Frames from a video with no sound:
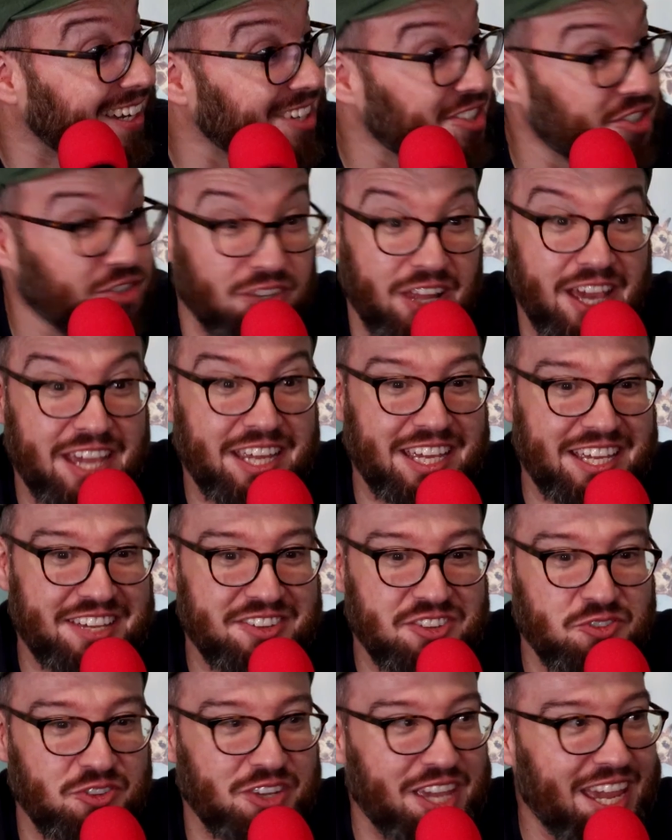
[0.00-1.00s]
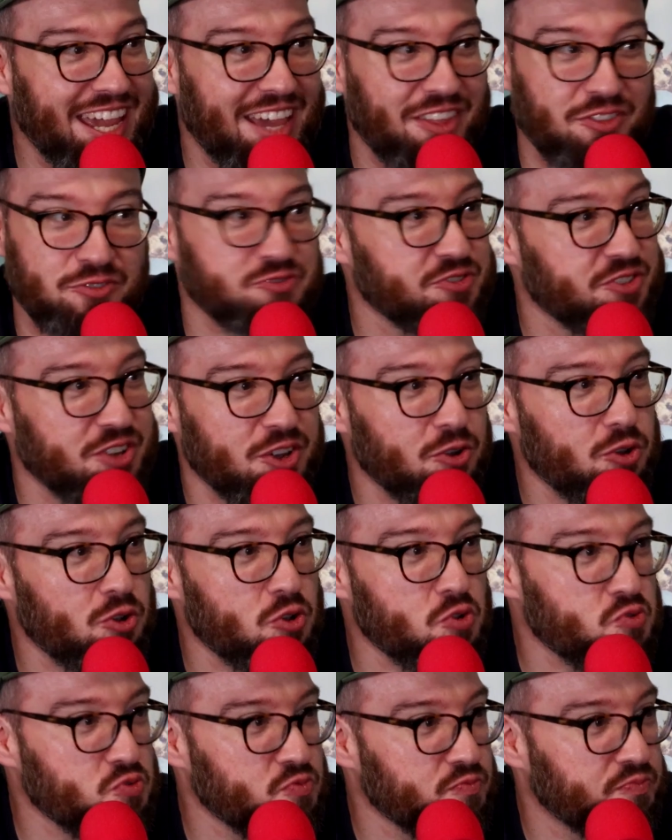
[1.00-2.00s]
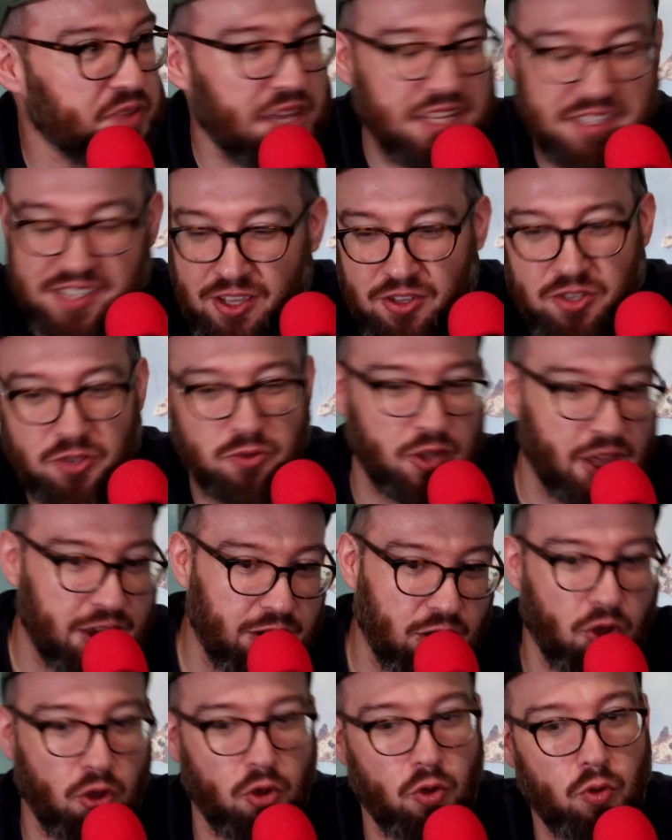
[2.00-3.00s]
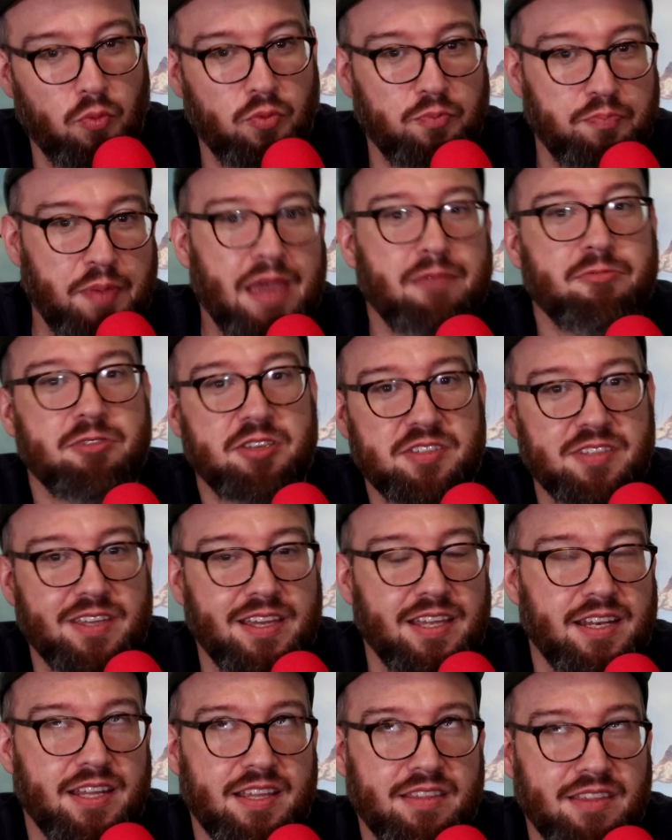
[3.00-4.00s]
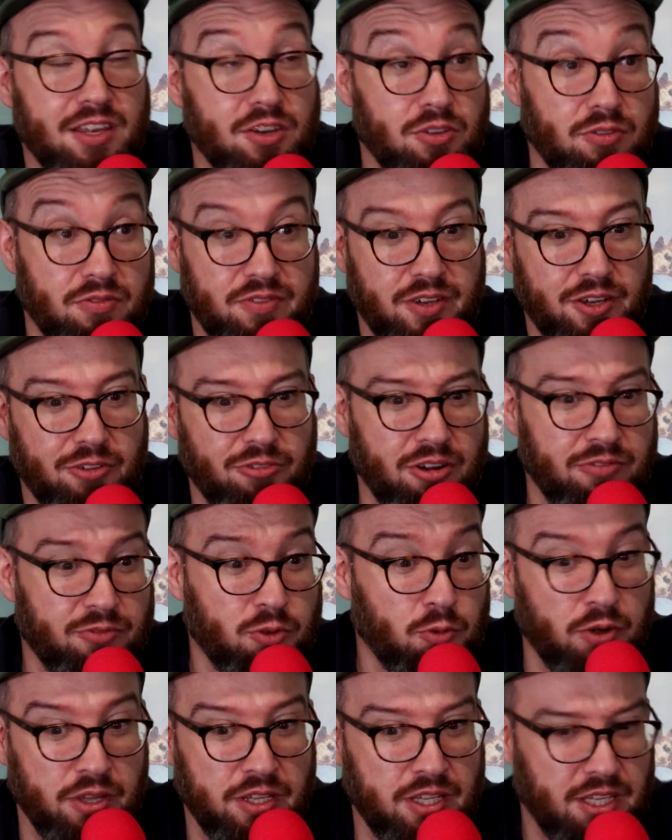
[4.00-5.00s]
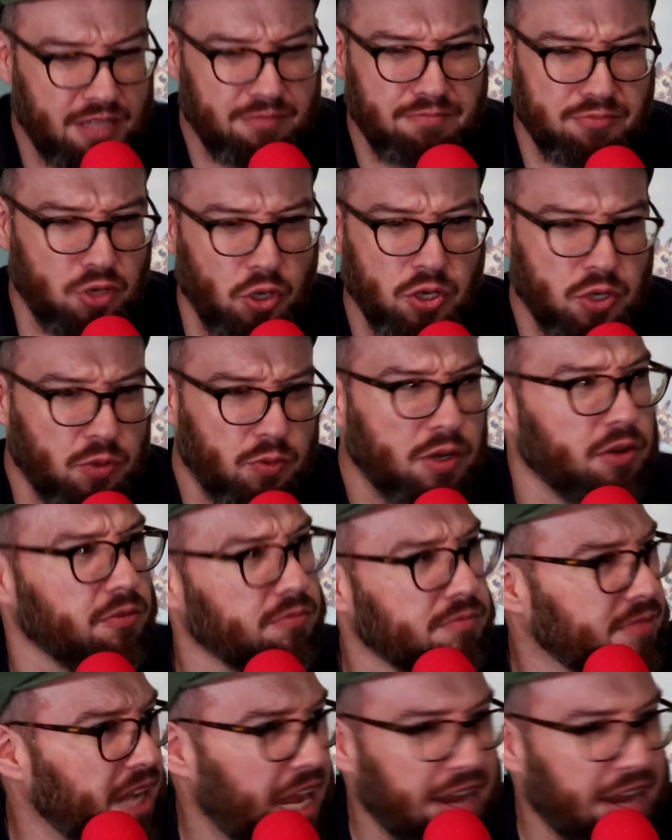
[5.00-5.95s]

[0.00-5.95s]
Because you're like, you can't, they tell you like, oh, babysit, and then you'll figure out if you want a kid. No, you won't.